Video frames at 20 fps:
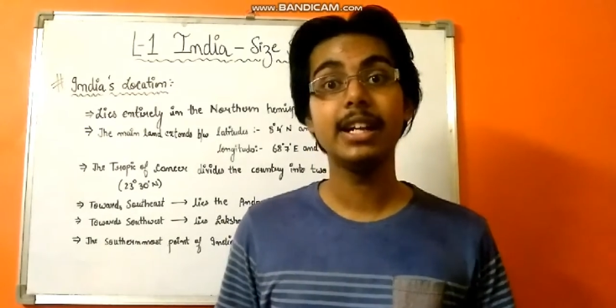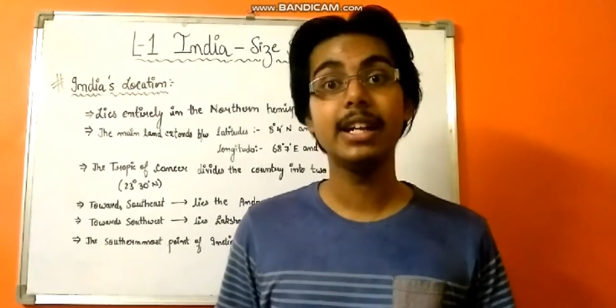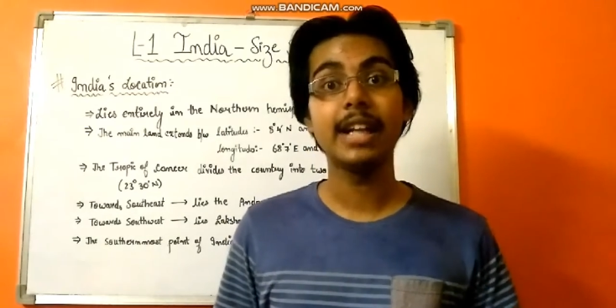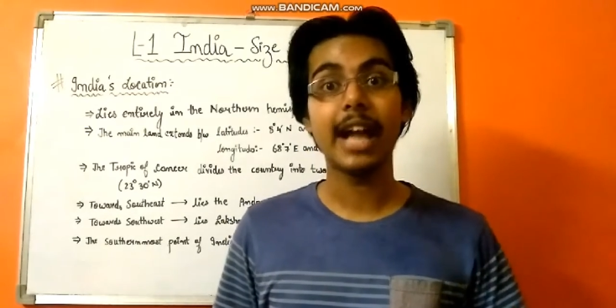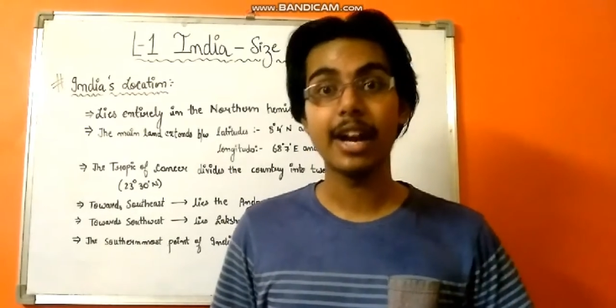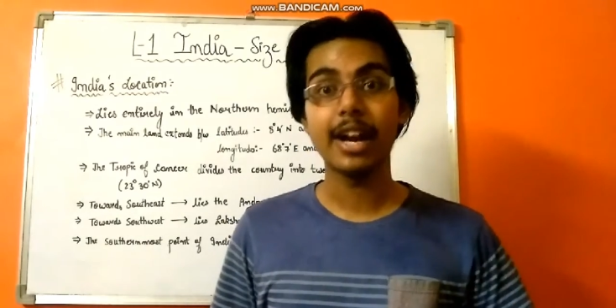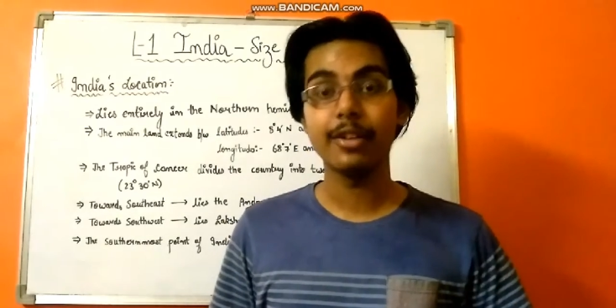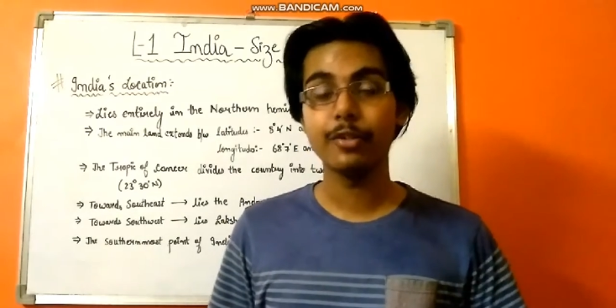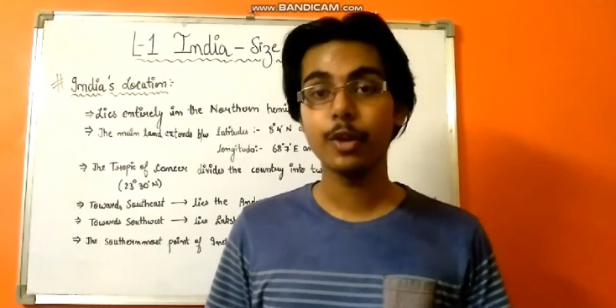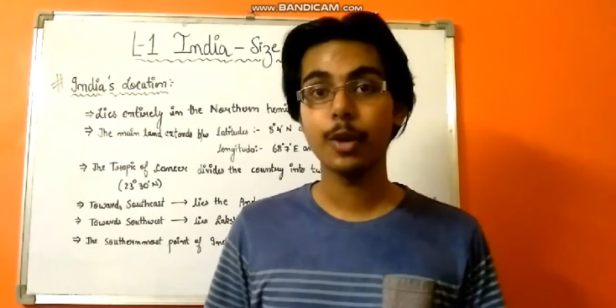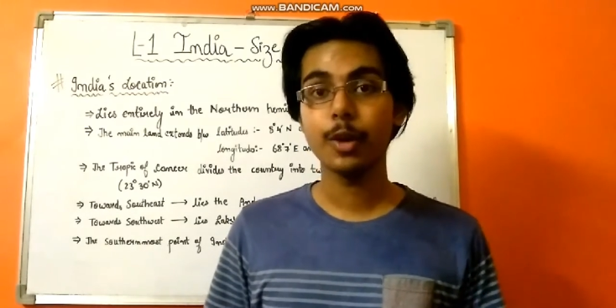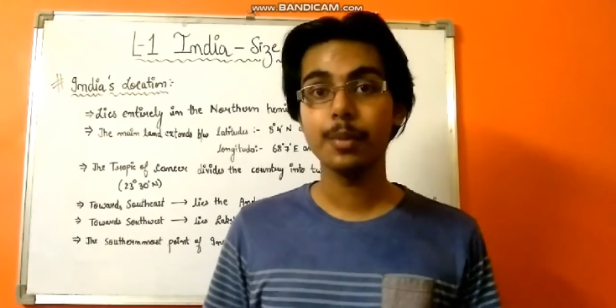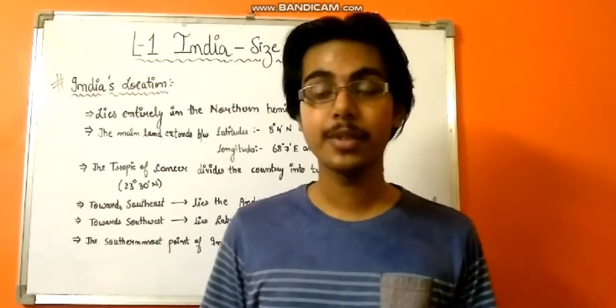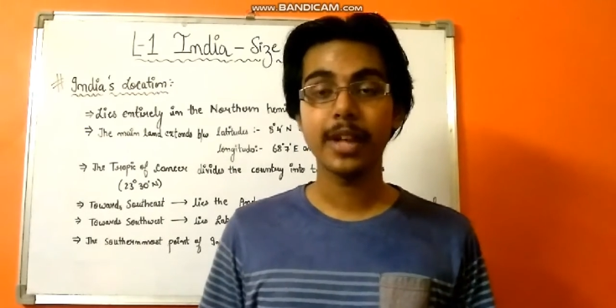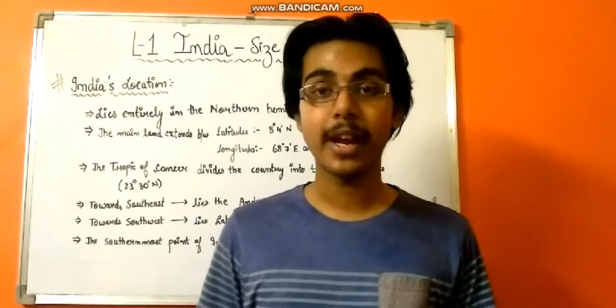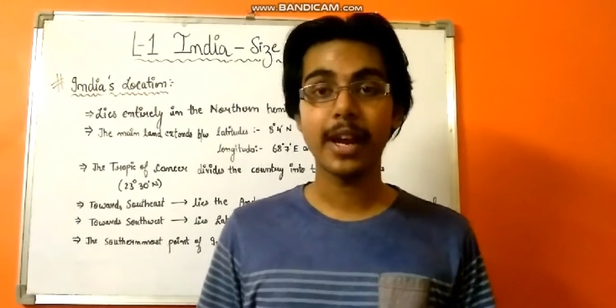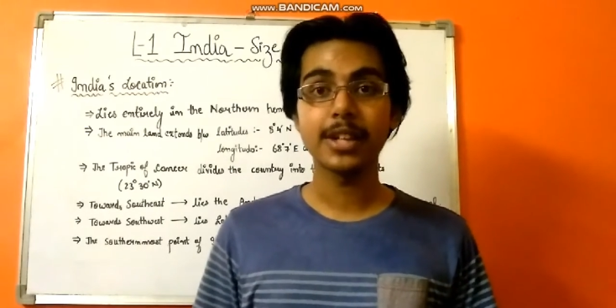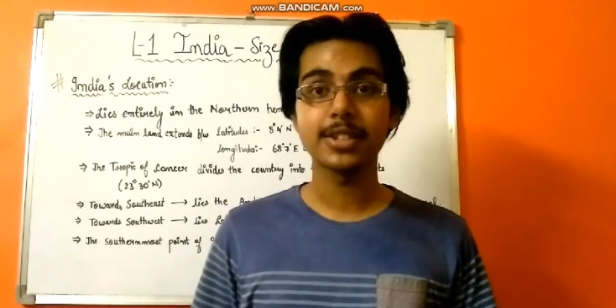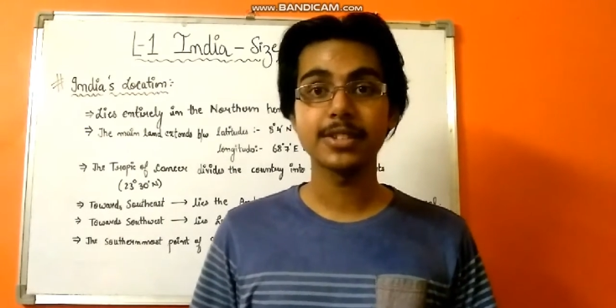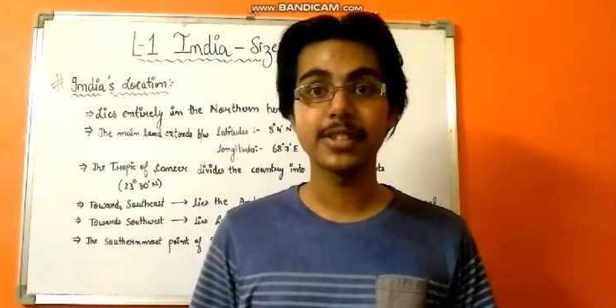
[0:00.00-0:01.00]

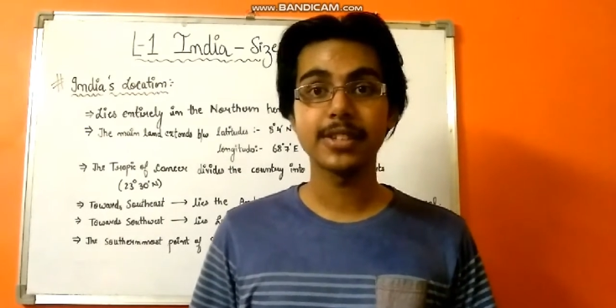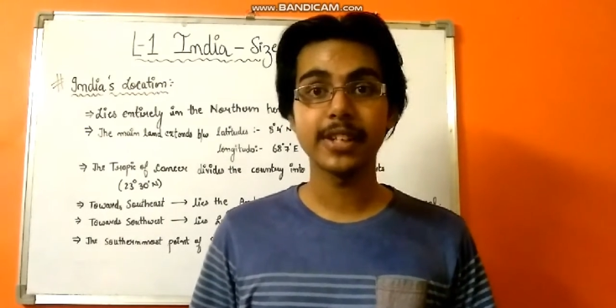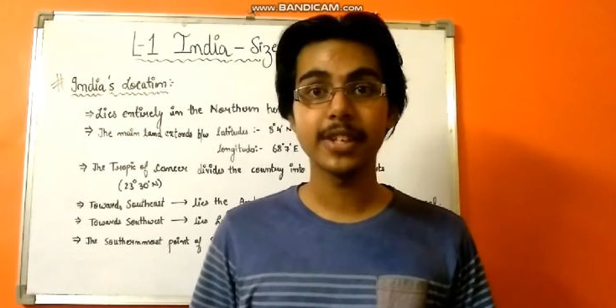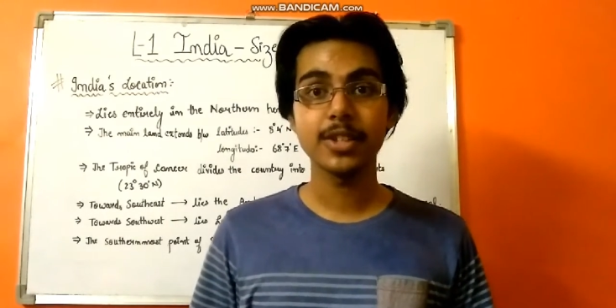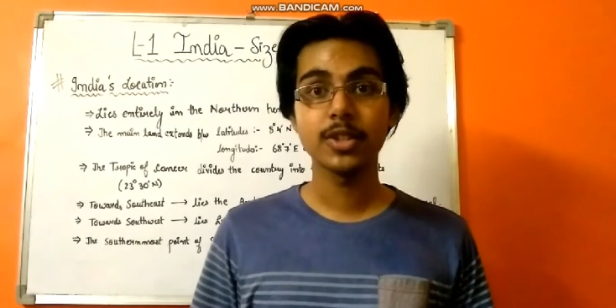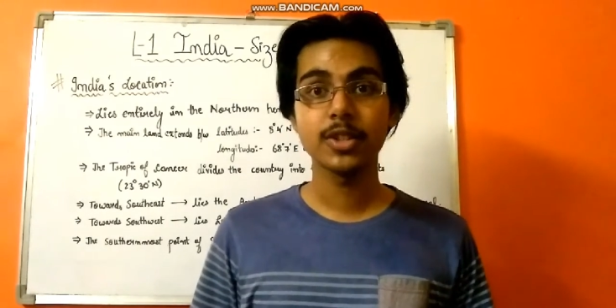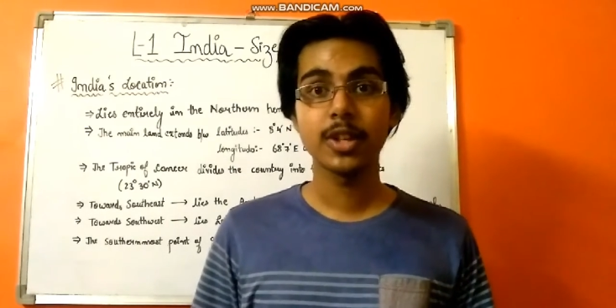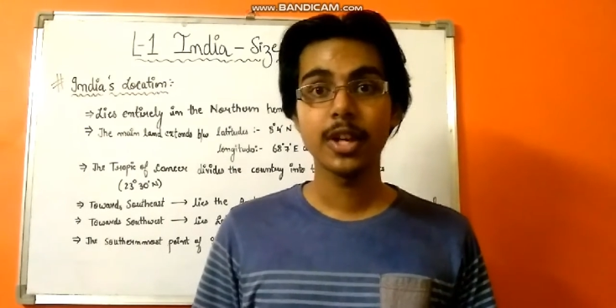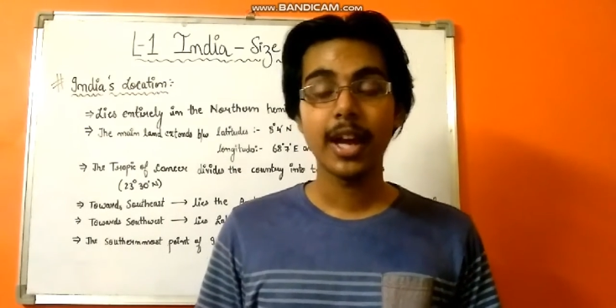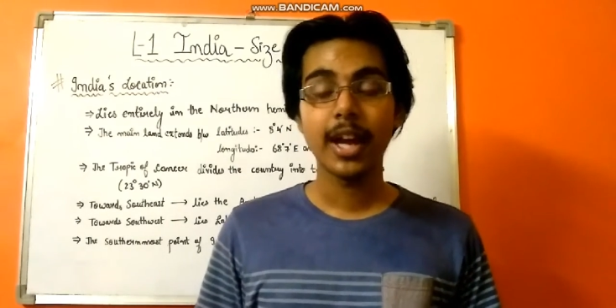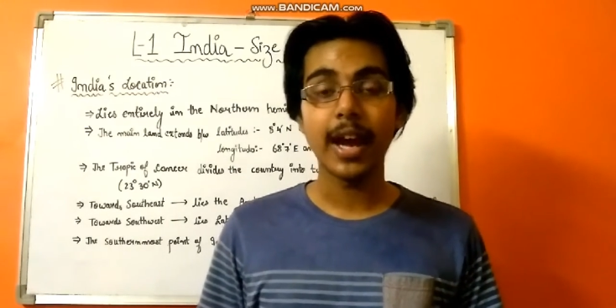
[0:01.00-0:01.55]
landforms as such,